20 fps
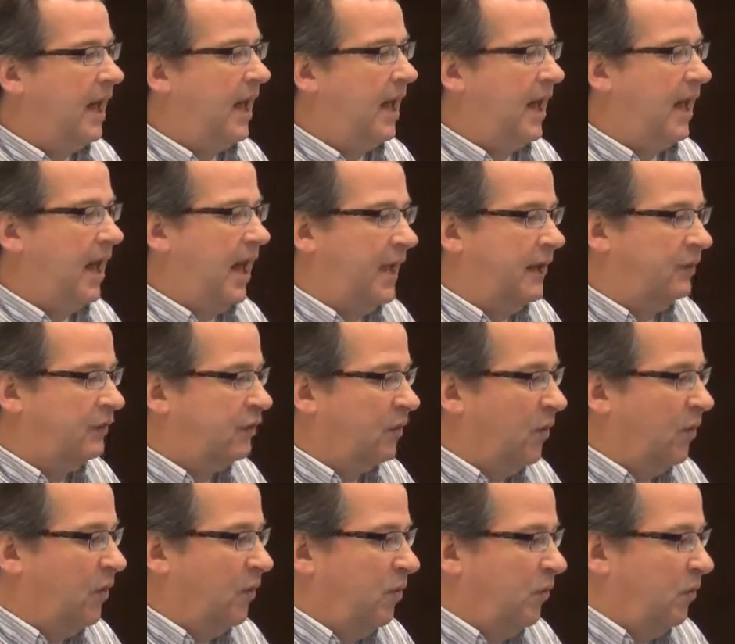And
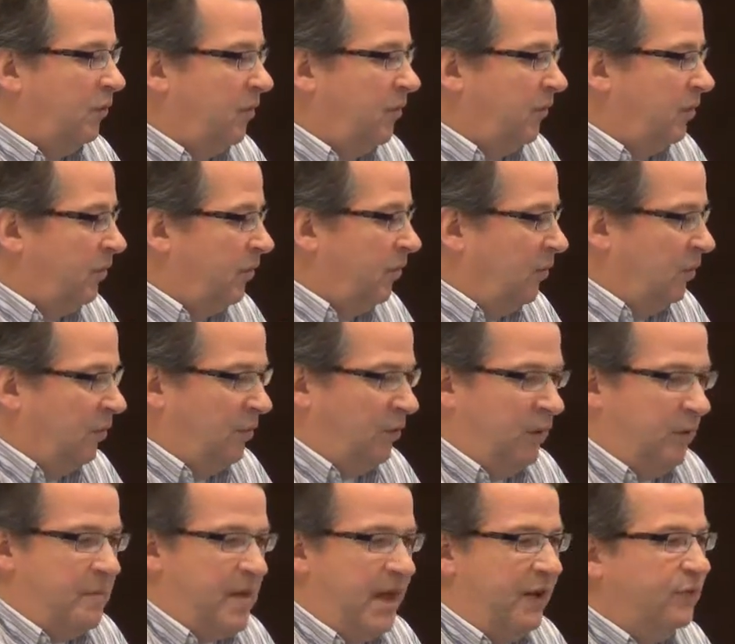so
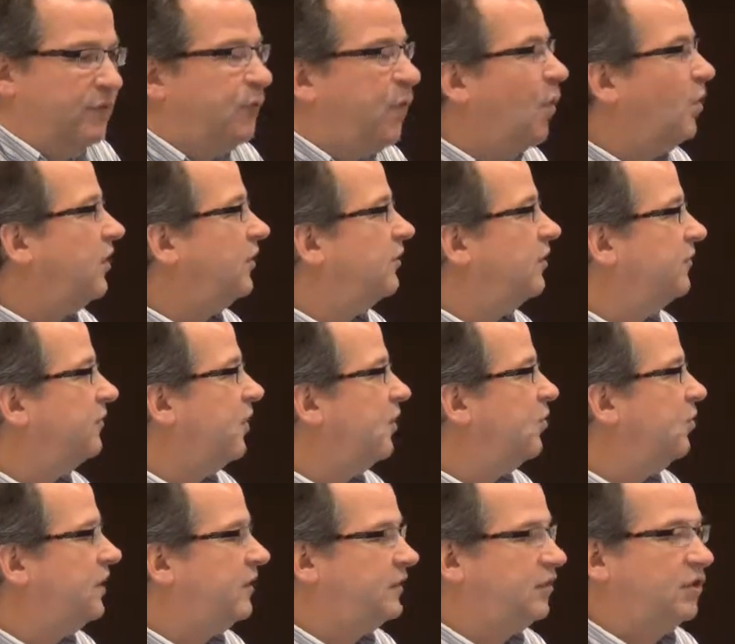the main focus of our
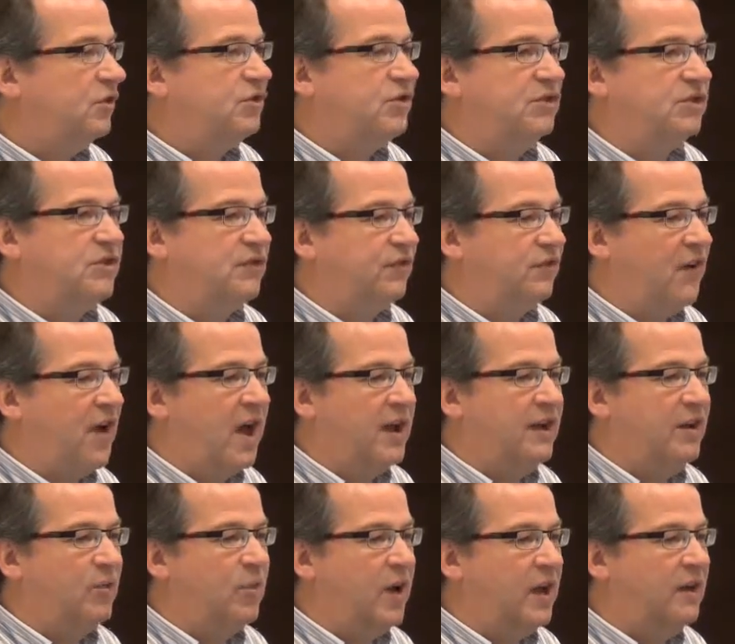research is to
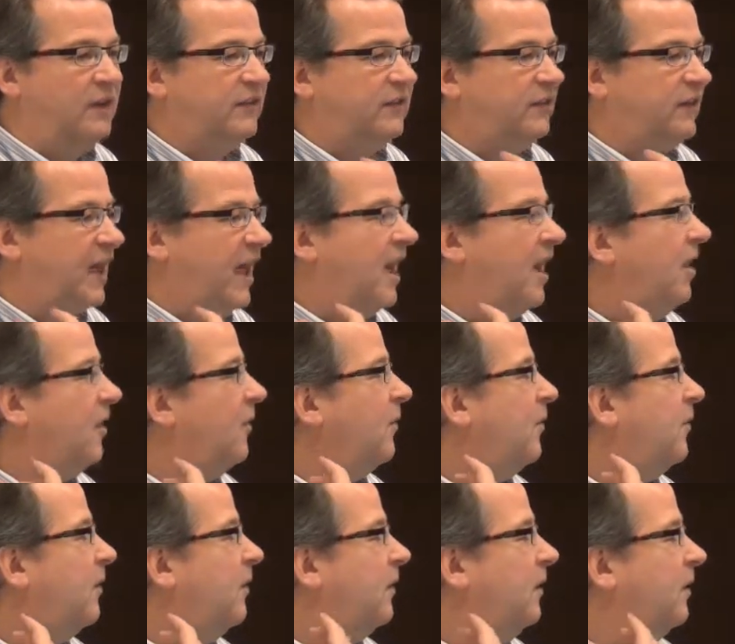finding ways
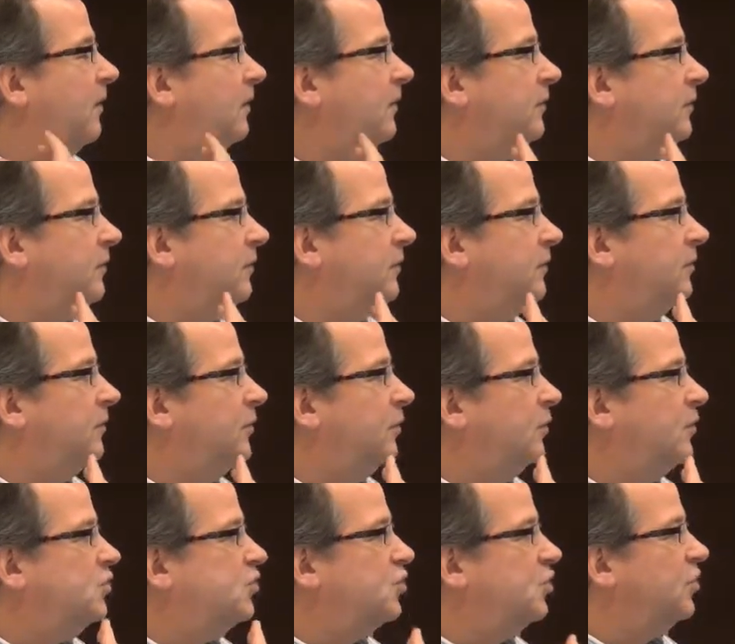
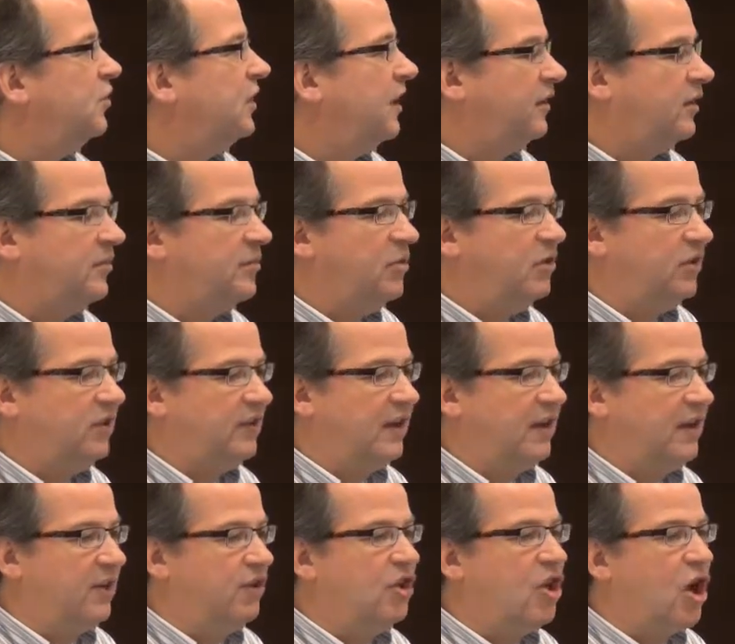to ensure that communities
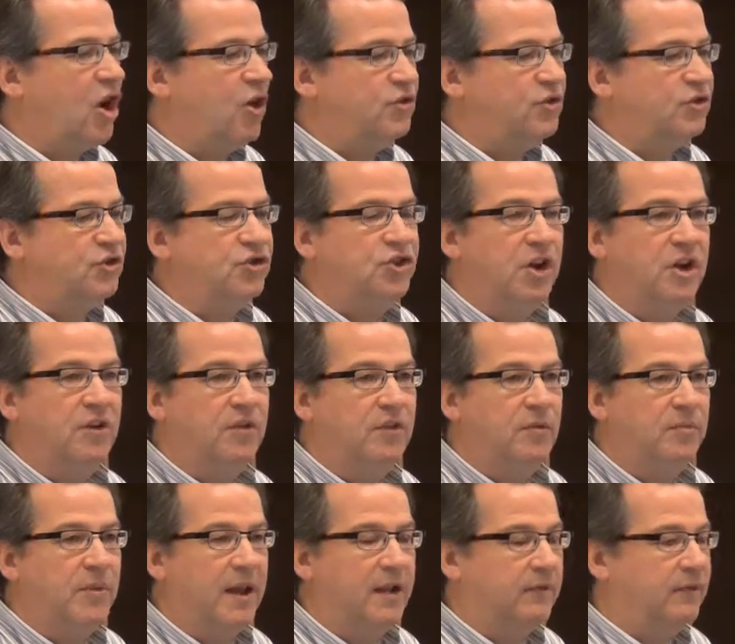get a larger share of
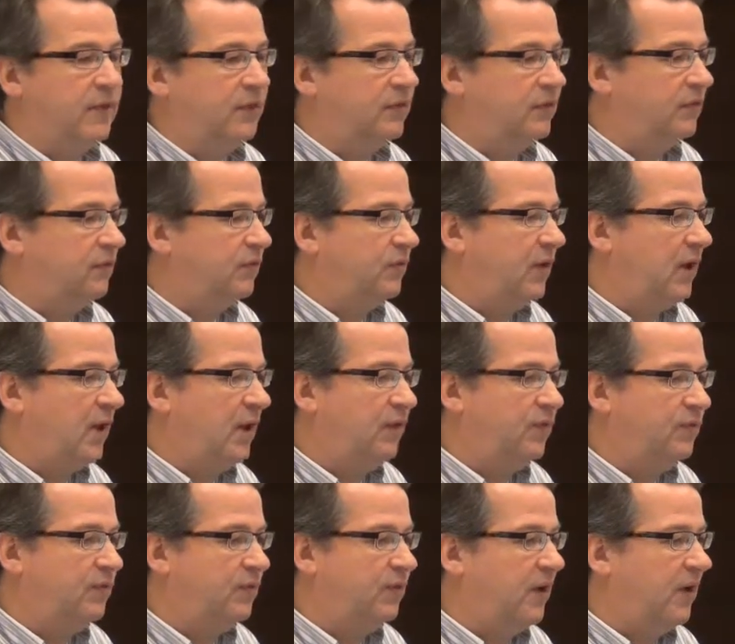the benefits
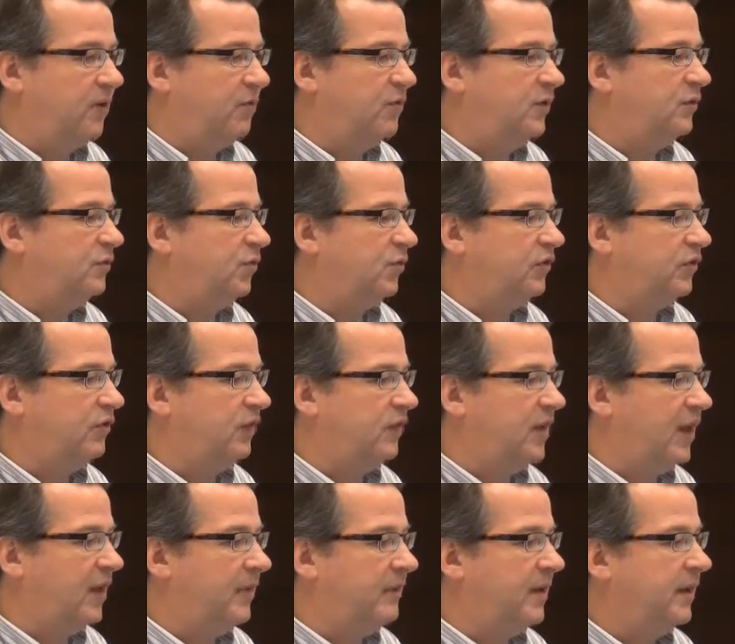of resource
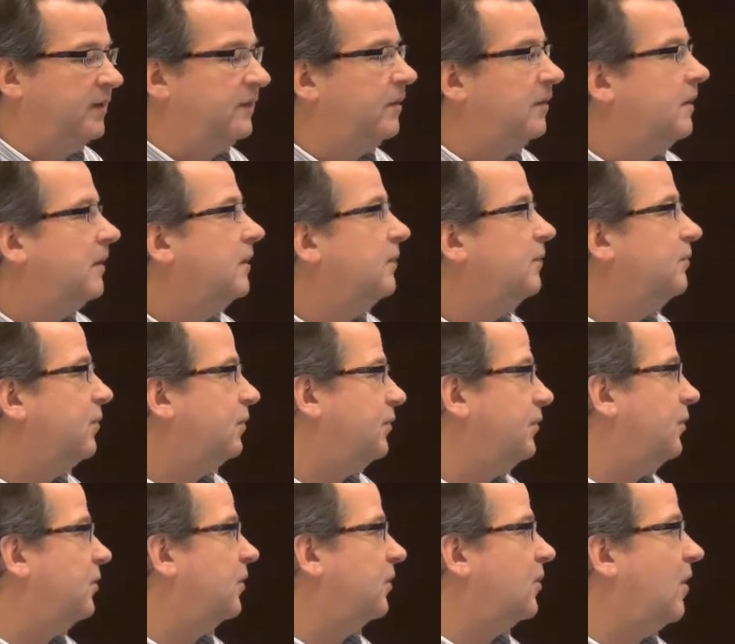development for
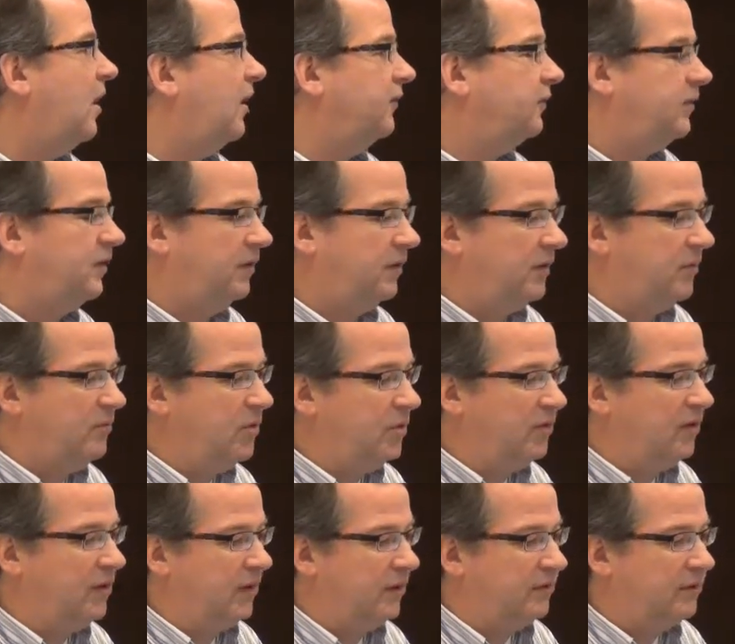fewer costs in the
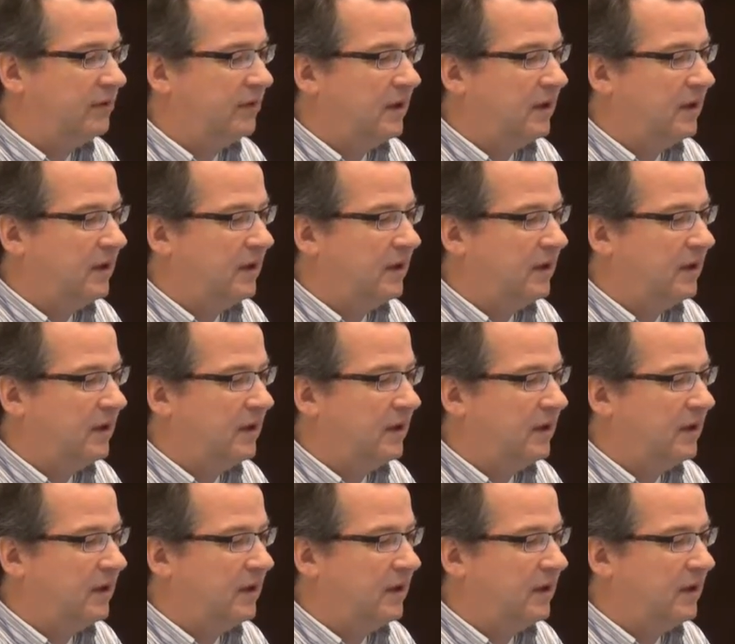communities.